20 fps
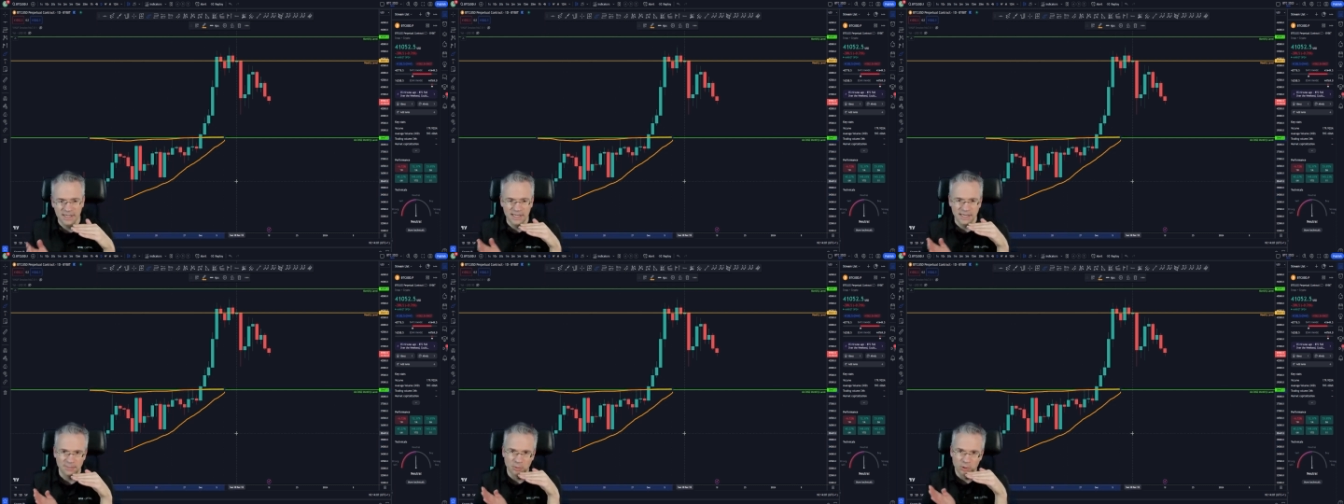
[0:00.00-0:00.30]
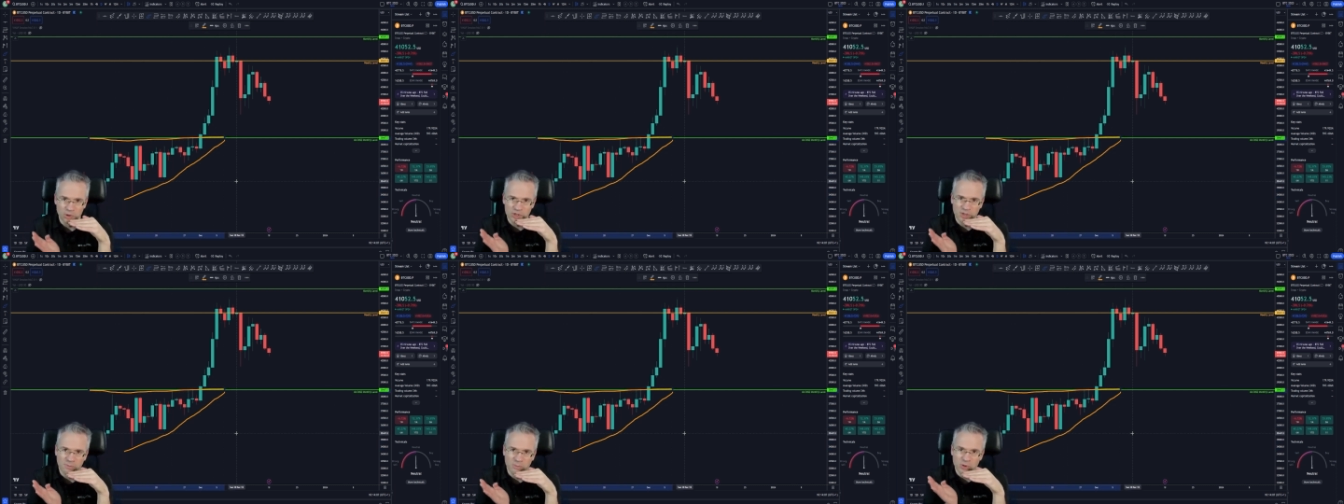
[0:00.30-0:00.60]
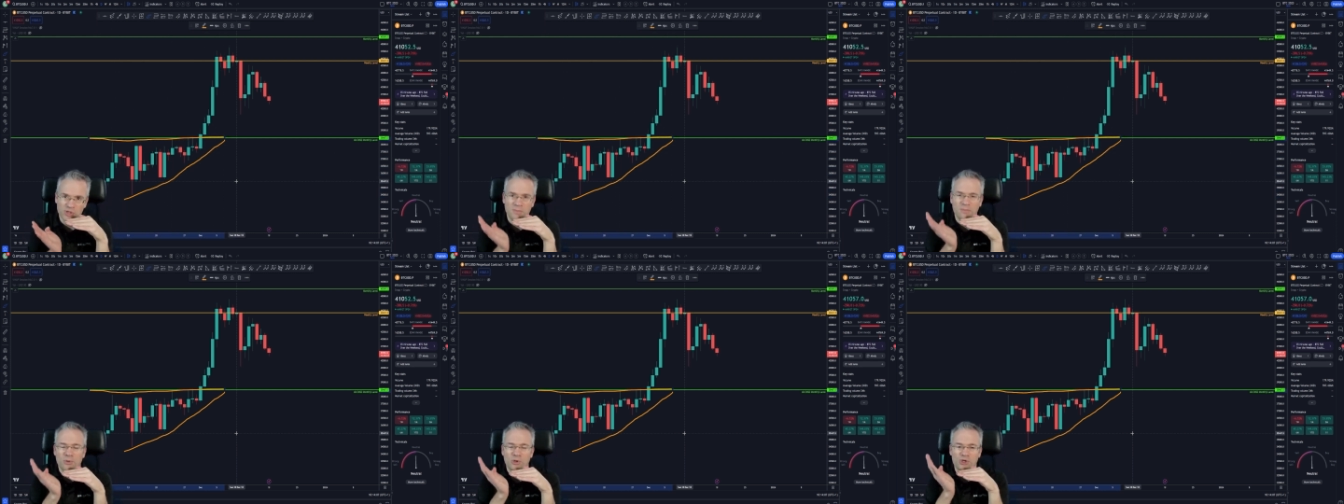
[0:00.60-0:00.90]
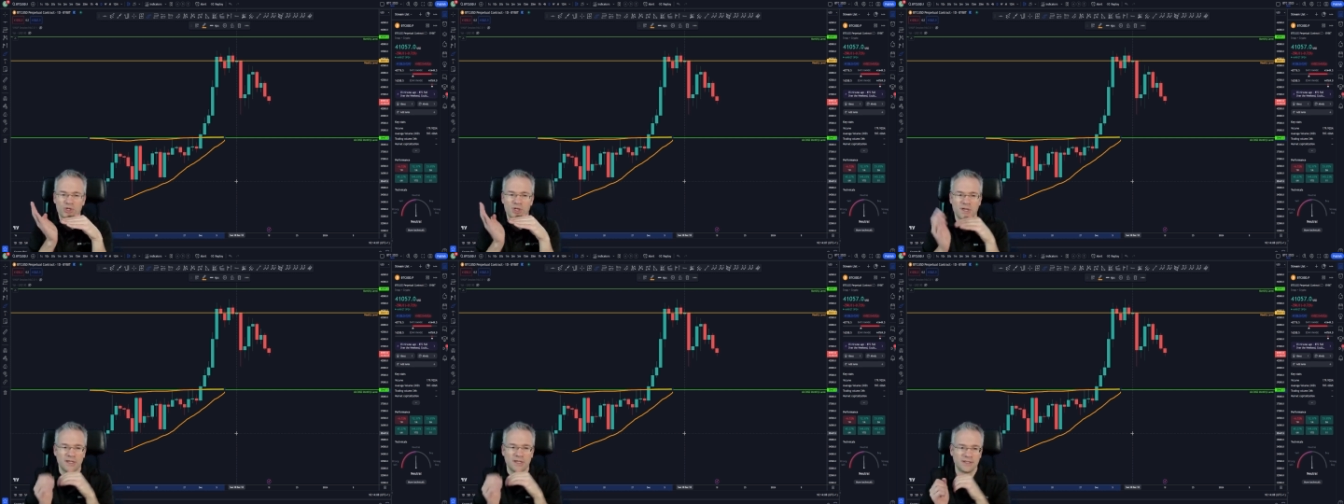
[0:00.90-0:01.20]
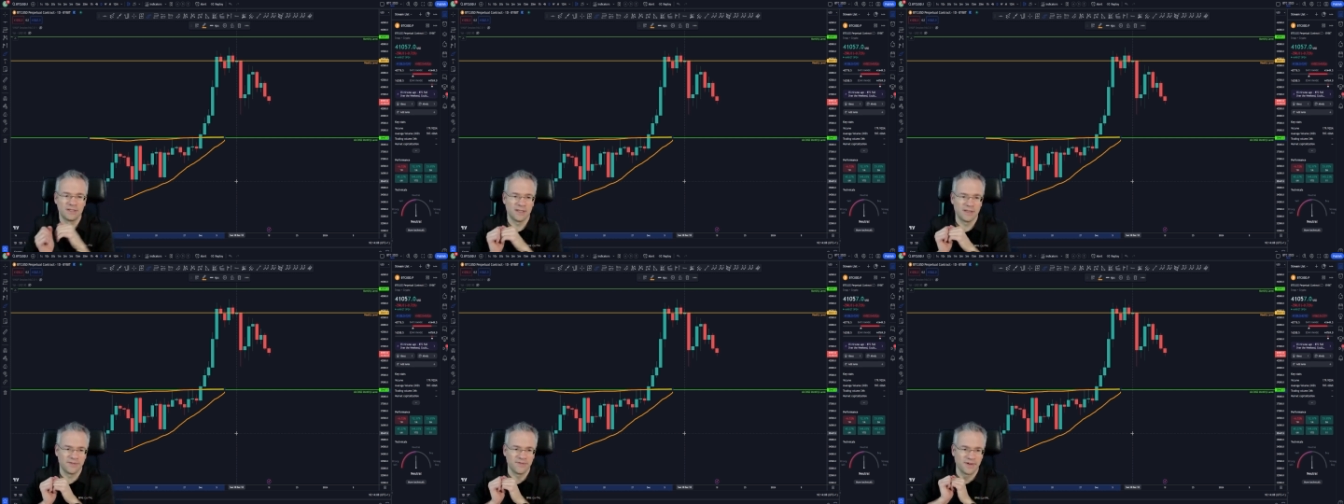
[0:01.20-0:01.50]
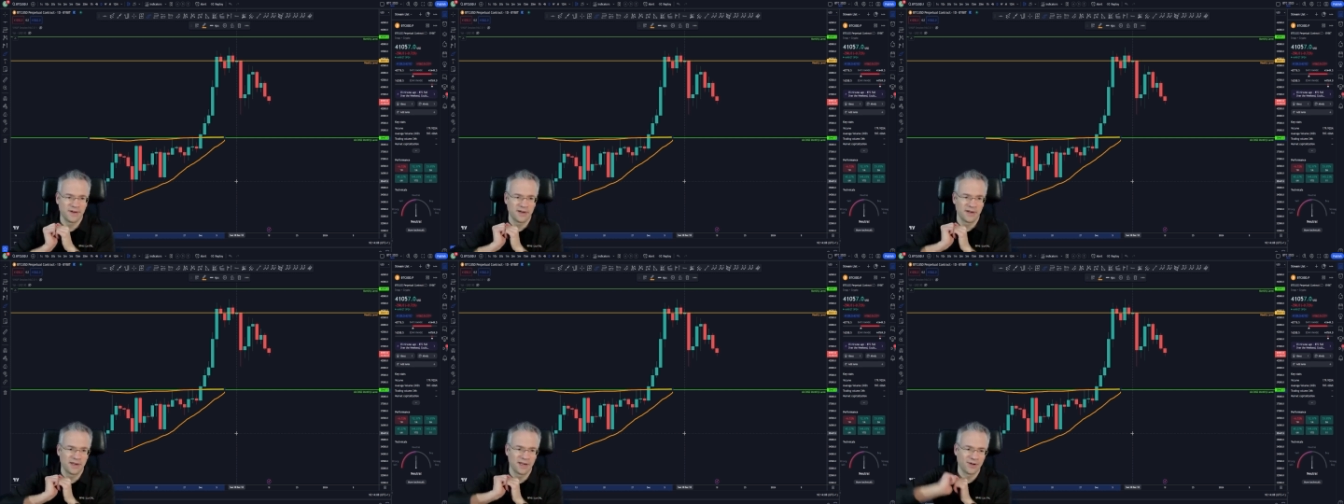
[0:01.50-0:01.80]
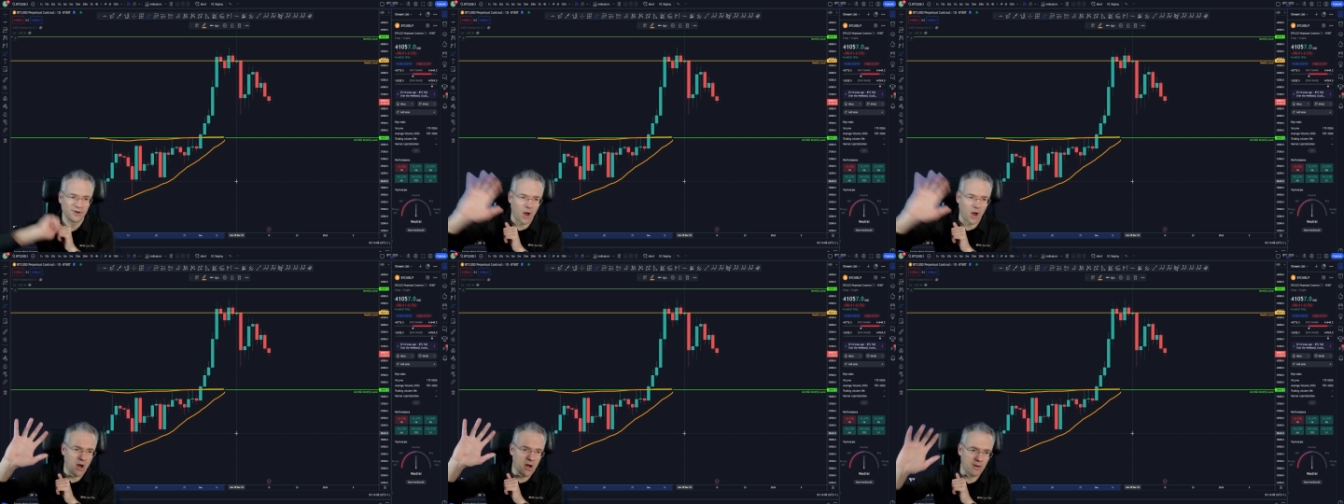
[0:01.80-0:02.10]
pushing, pushing, pushing until it finally
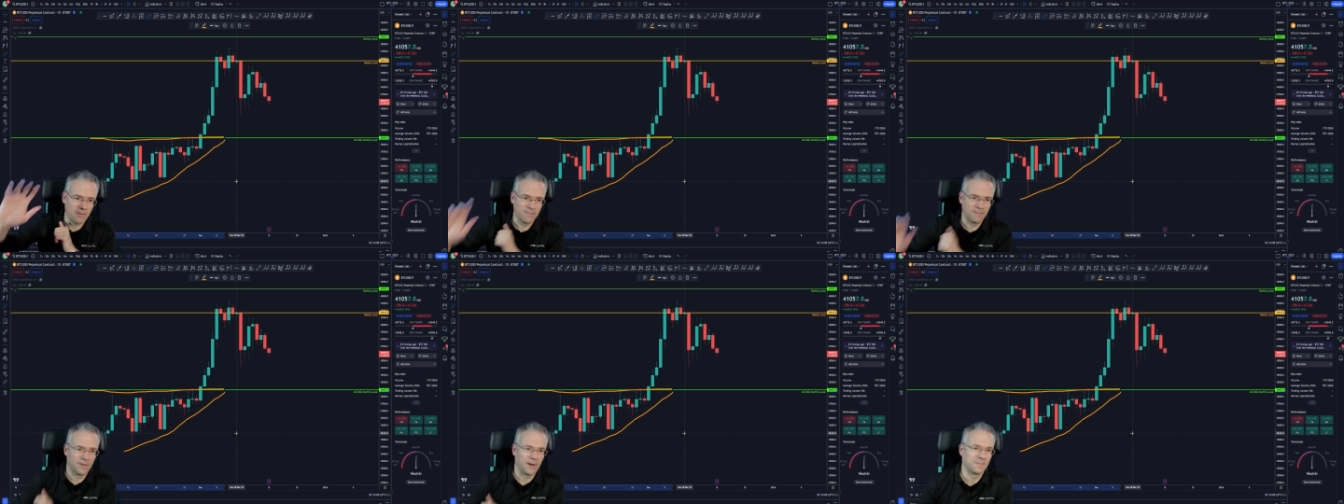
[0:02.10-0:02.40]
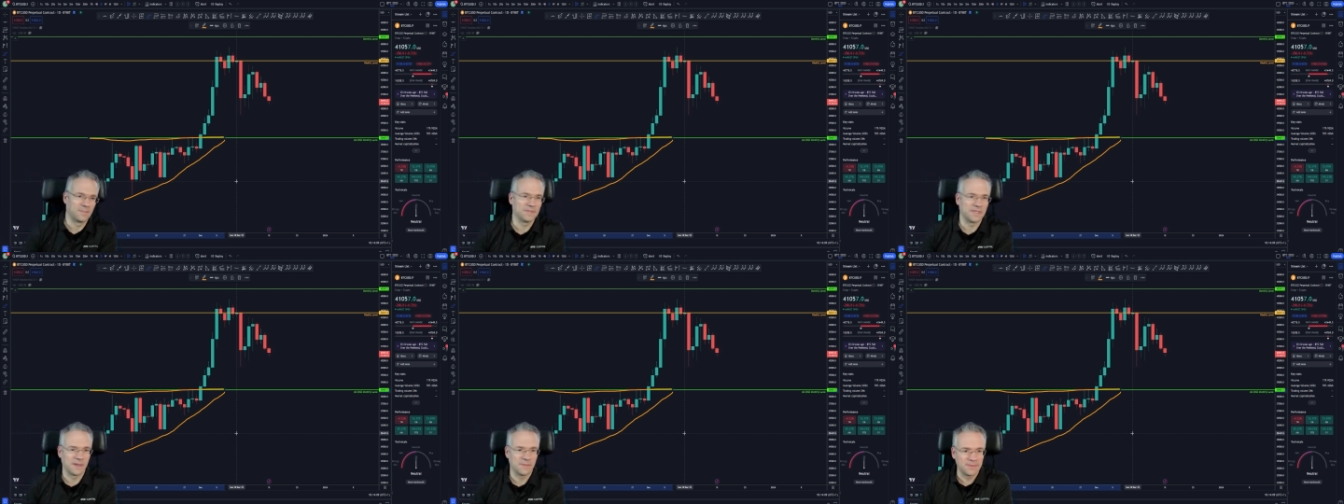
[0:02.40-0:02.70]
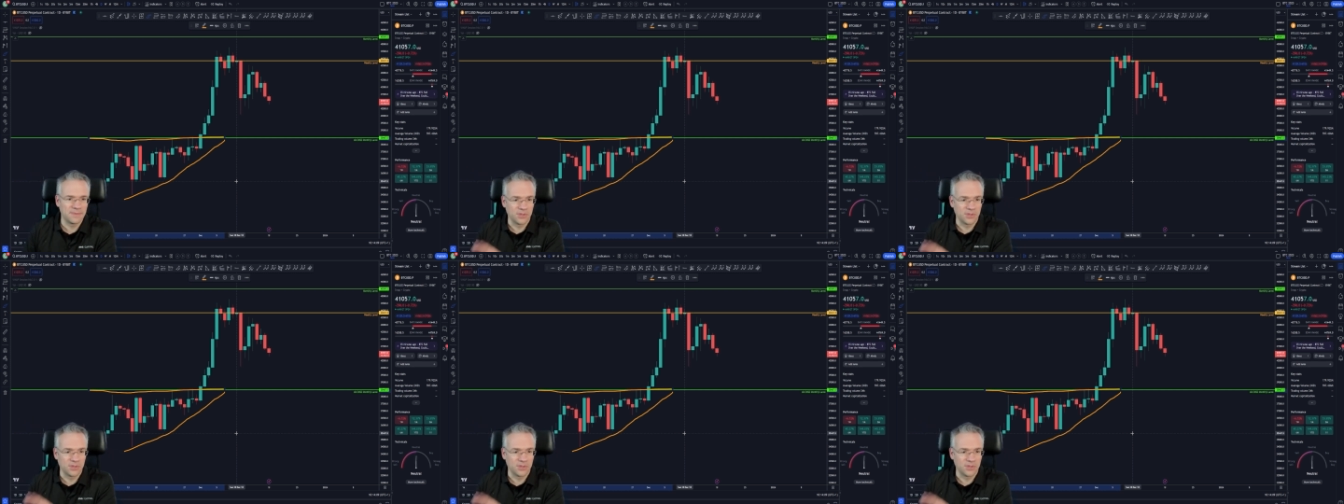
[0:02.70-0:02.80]
pops up.